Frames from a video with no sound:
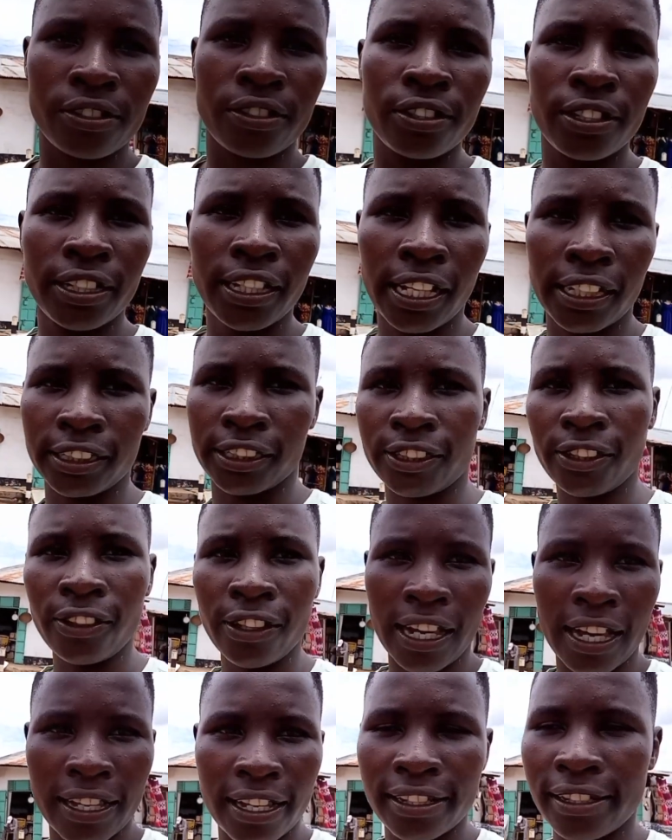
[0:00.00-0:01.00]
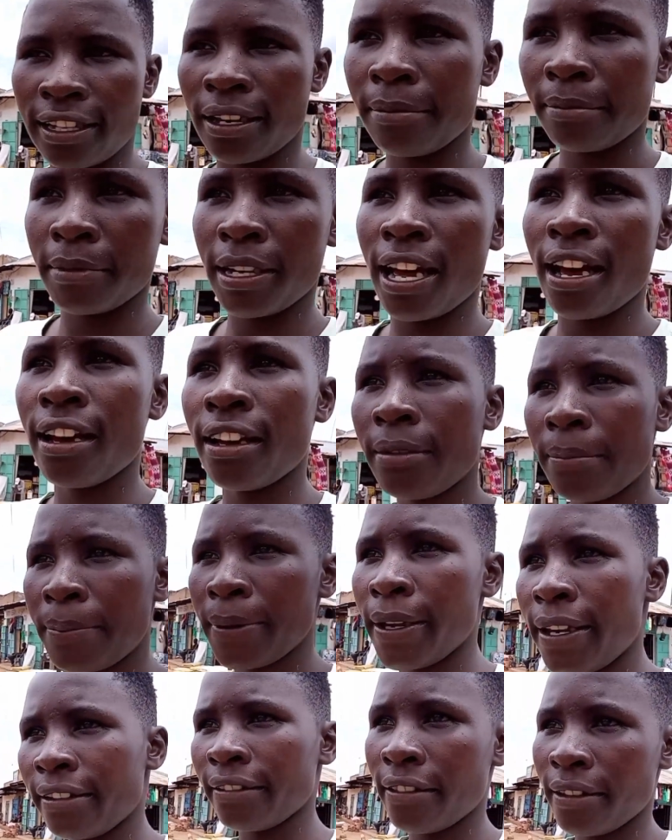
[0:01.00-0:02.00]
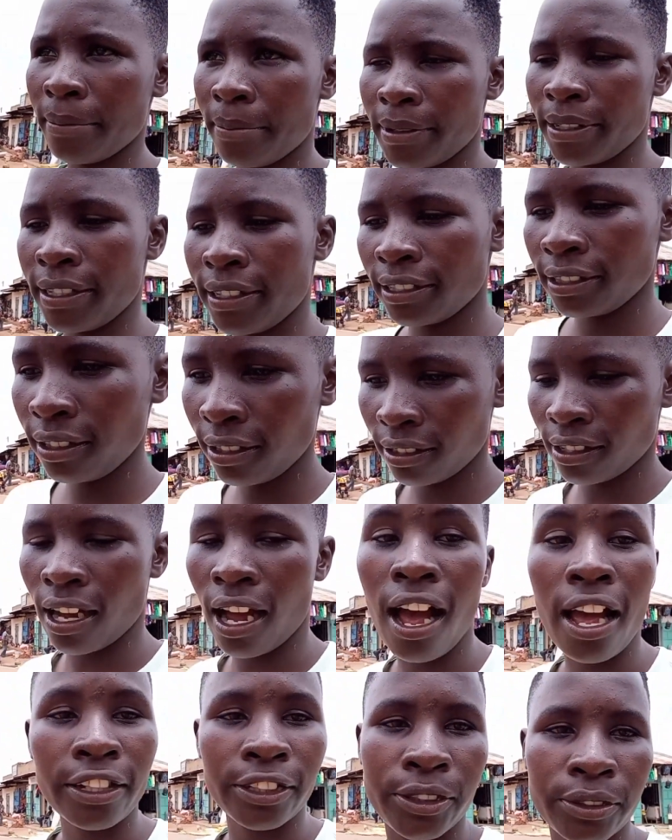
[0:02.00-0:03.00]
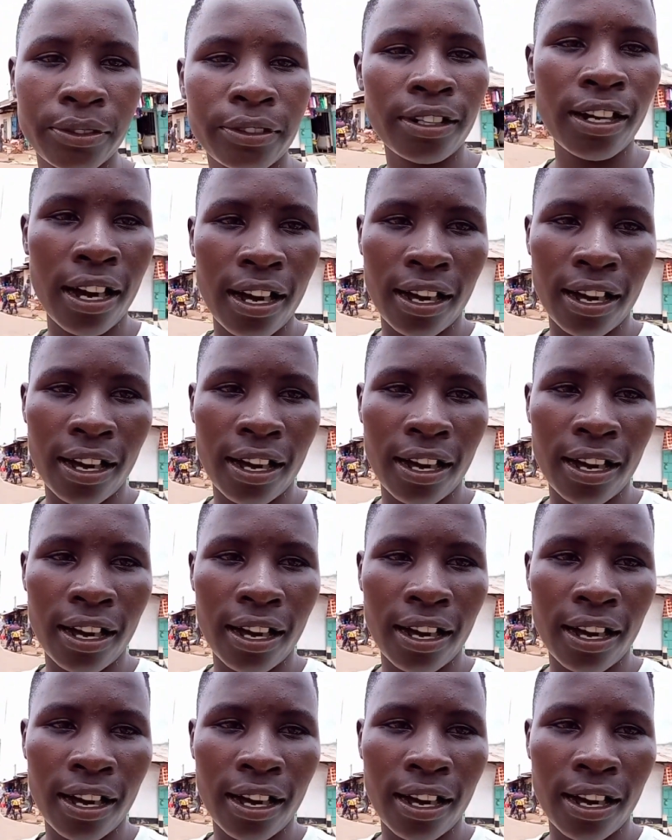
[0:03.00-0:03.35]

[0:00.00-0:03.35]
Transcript: Yes, so guys, I'm done paying the bill. I took